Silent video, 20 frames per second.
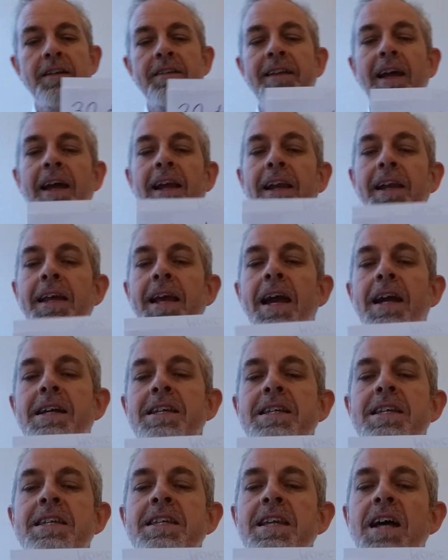Daily
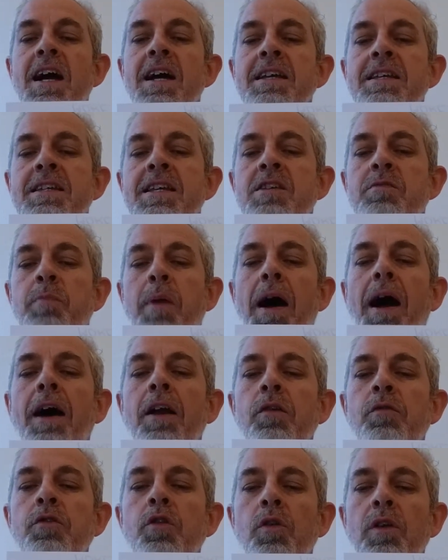exercises,
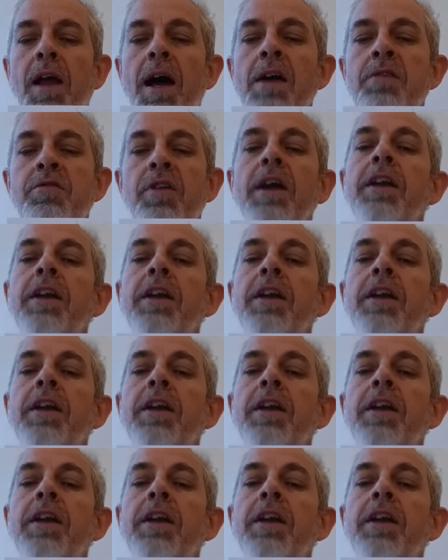part of your life.